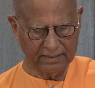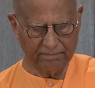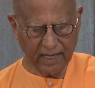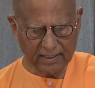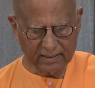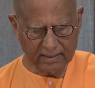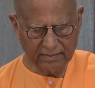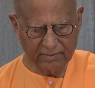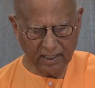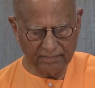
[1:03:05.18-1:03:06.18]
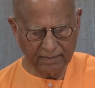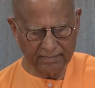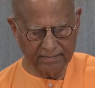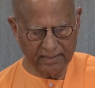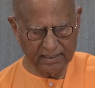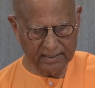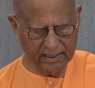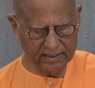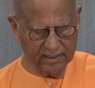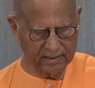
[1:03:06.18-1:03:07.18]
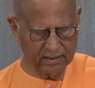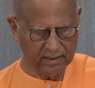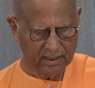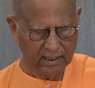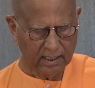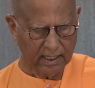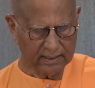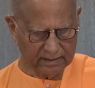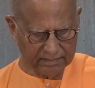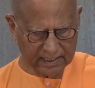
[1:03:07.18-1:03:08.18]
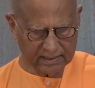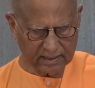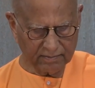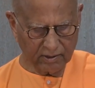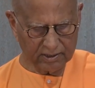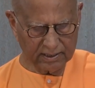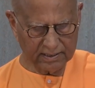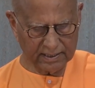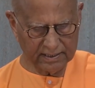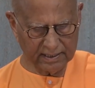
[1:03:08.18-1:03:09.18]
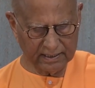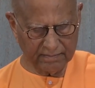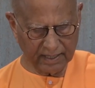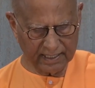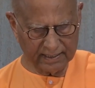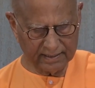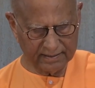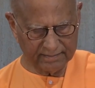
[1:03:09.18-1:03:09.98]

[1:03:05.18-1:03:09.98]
the practice of japam and meditation are the means of concentrating the mind.